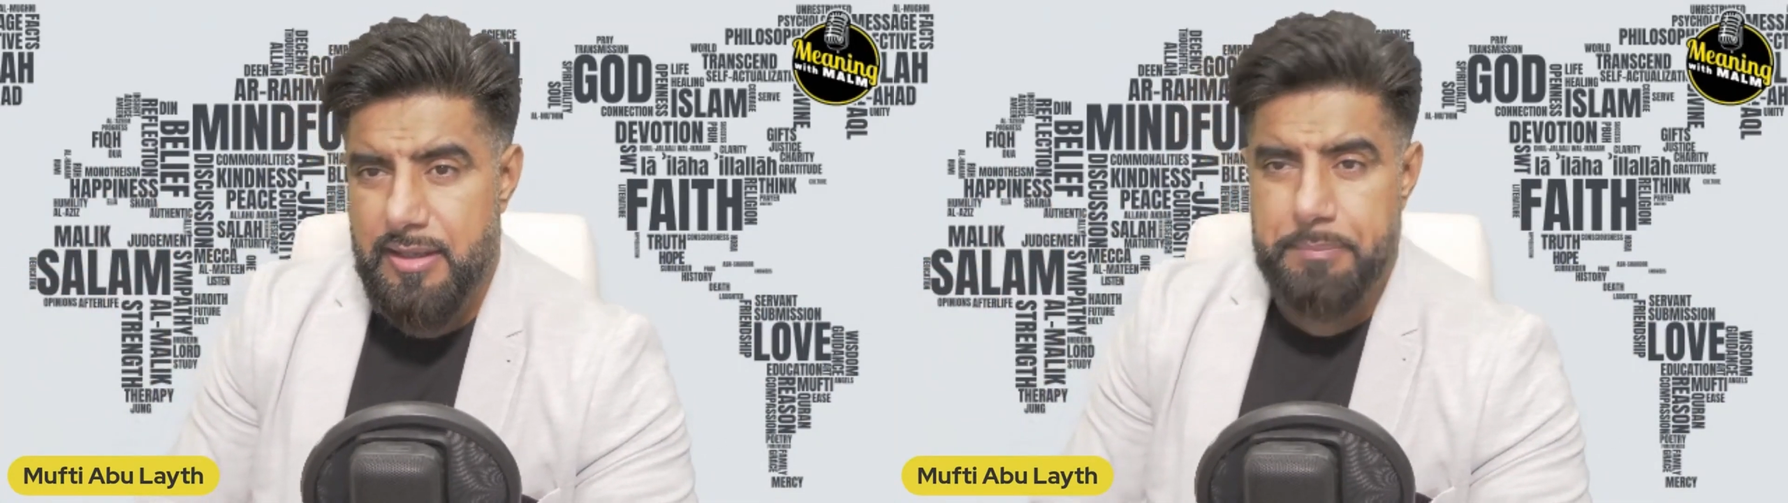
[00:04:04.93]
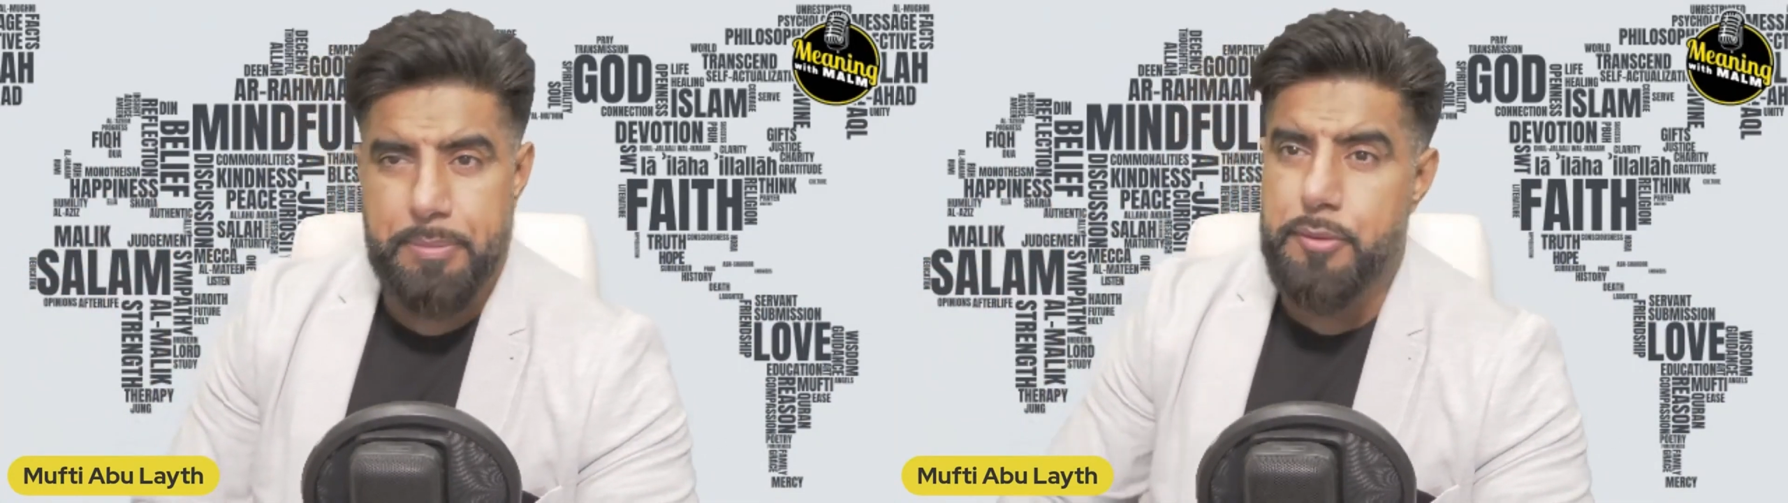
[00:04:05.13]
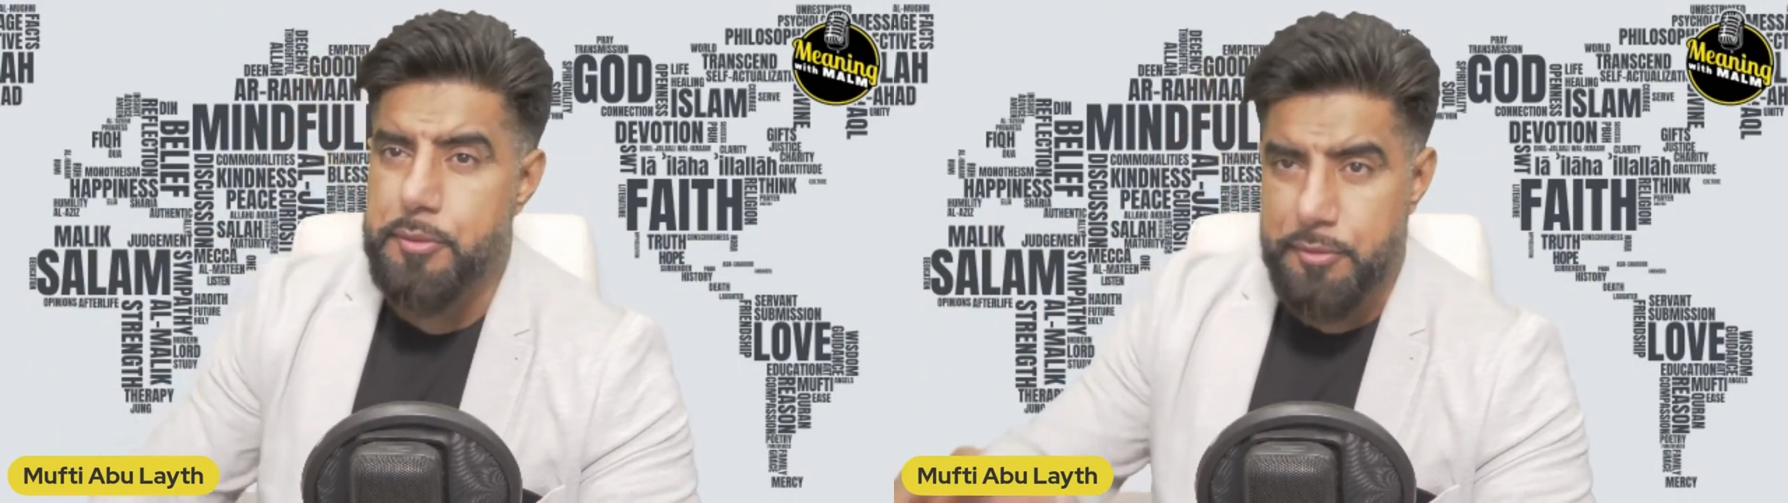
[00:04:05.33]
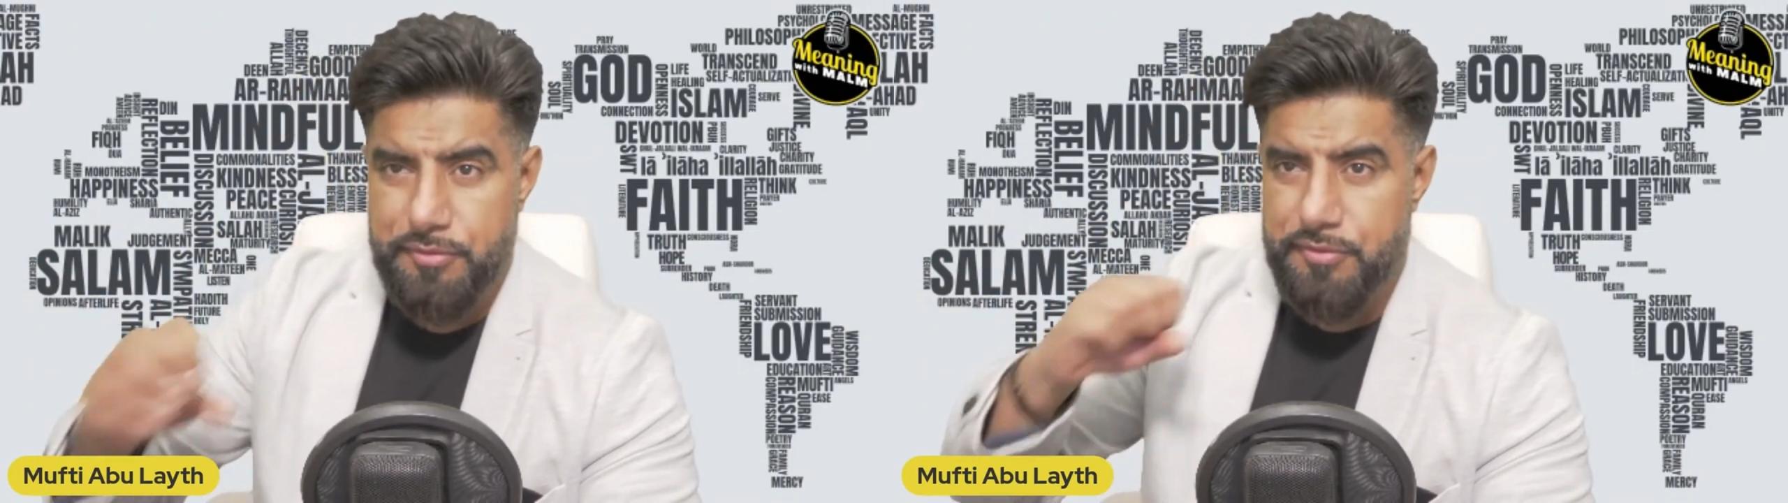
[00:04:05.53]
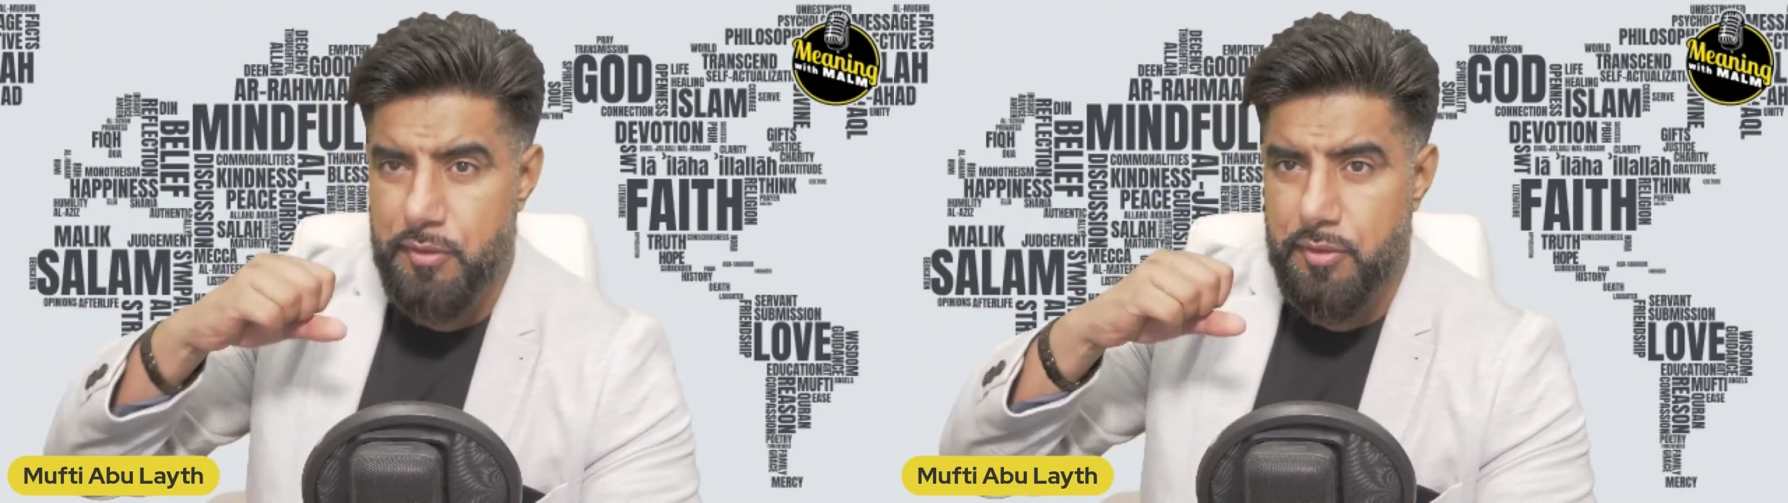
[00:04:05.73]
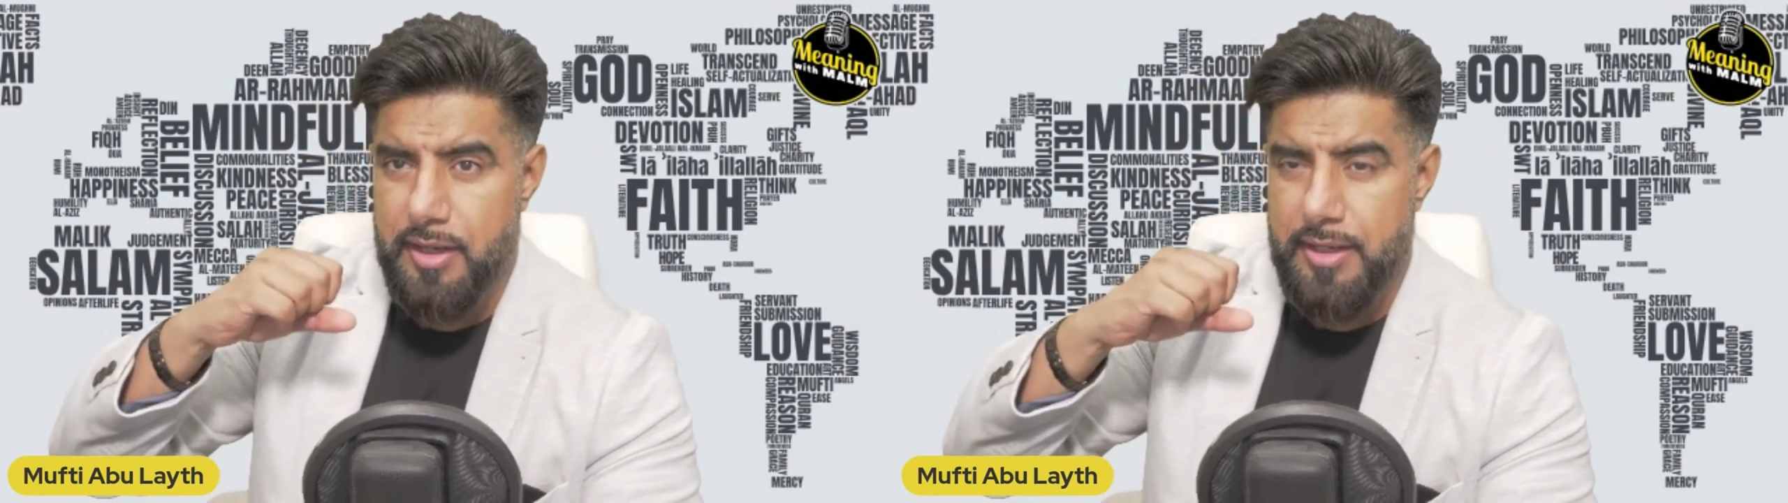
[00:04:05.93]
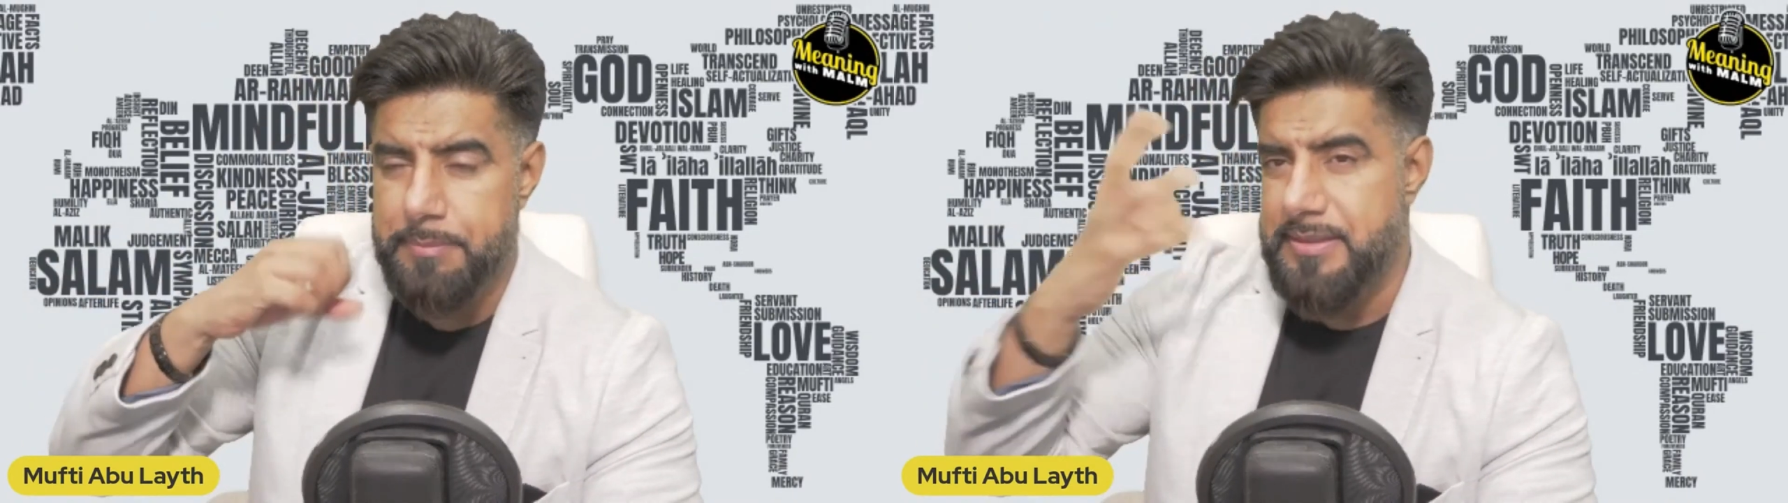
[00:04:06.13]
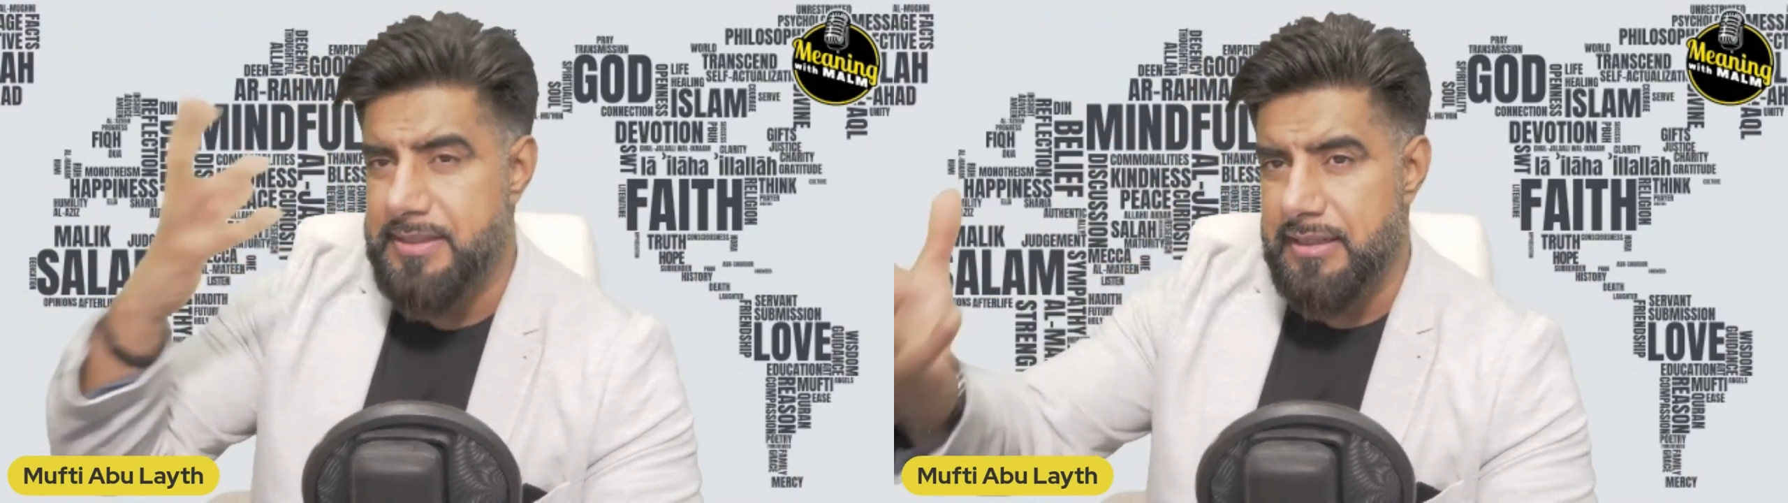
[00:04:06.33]
proof for a
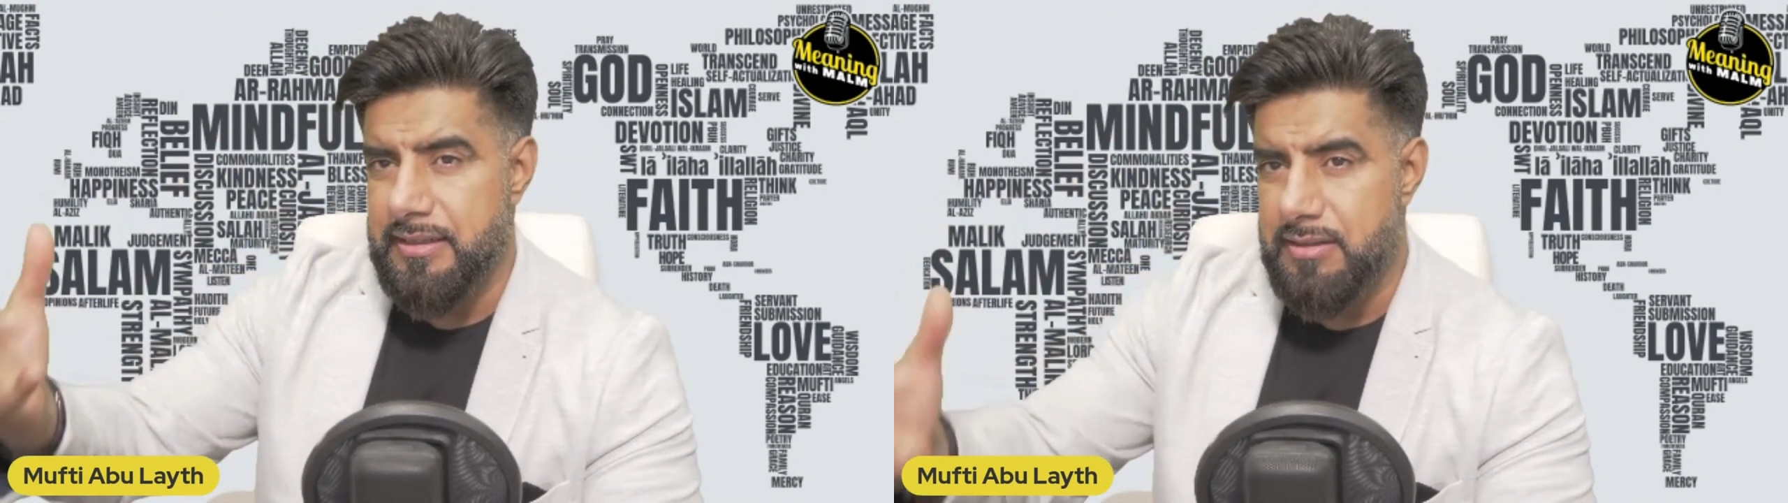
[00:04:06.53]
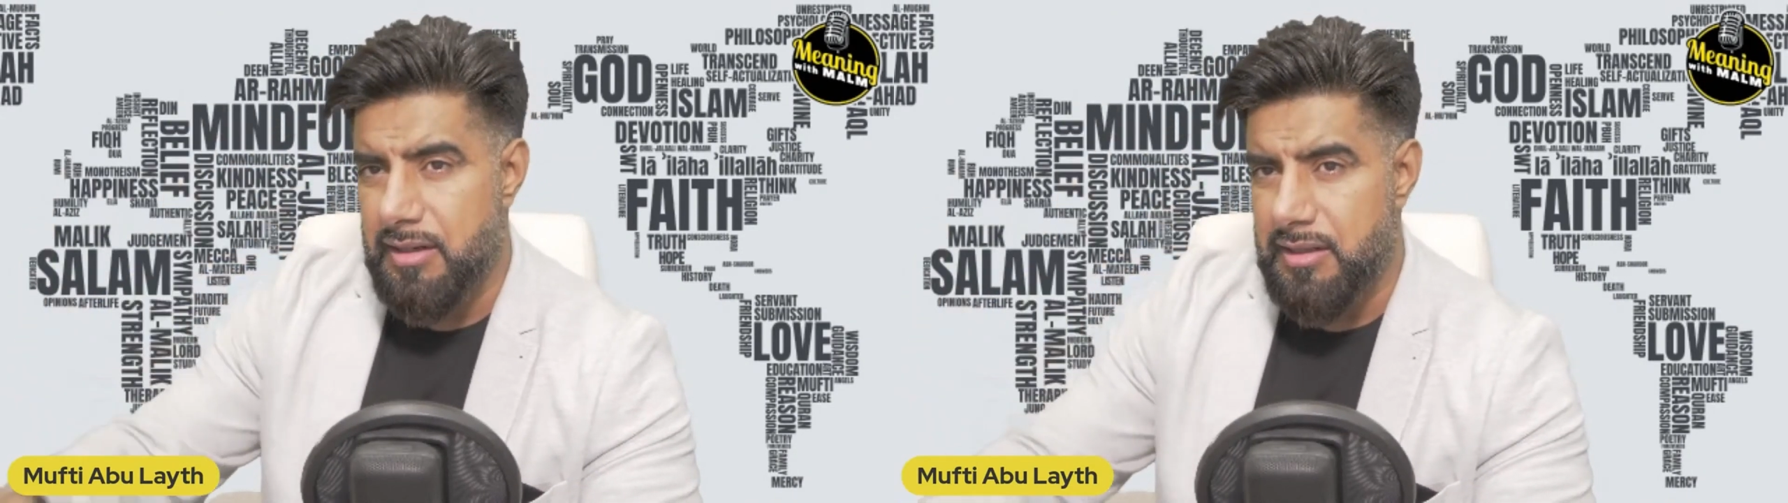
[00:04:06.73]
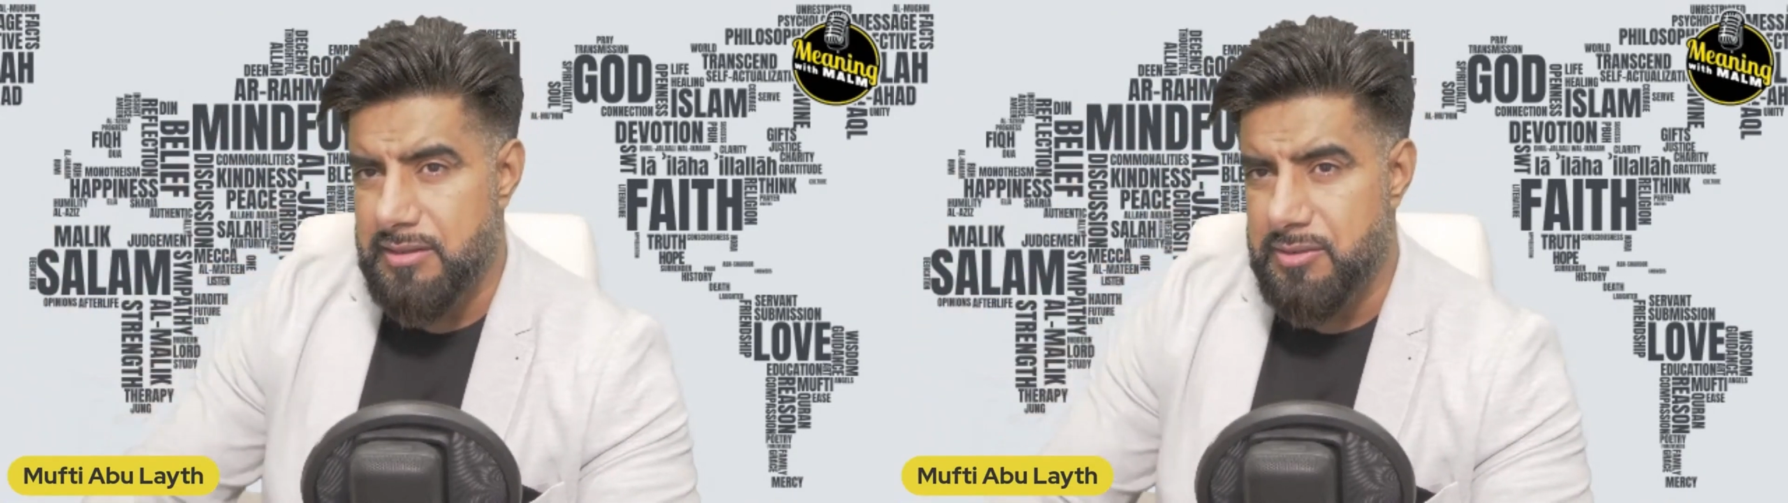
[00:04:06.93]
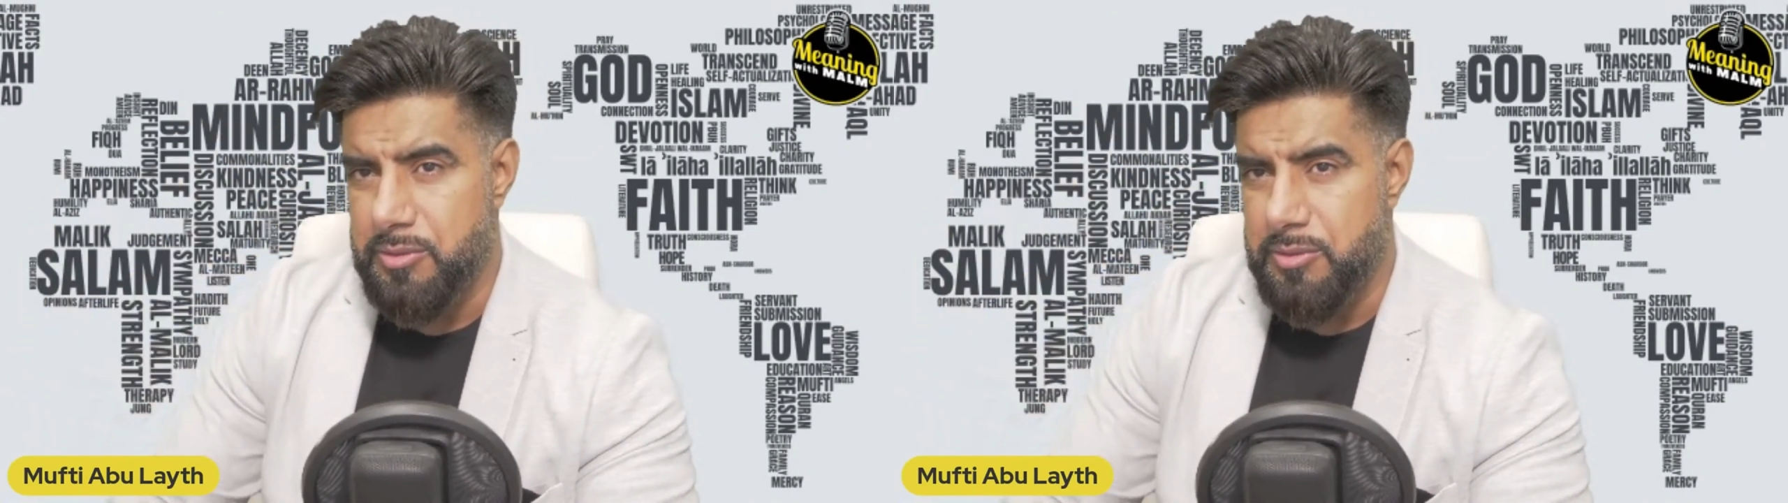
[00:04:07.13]
particular god?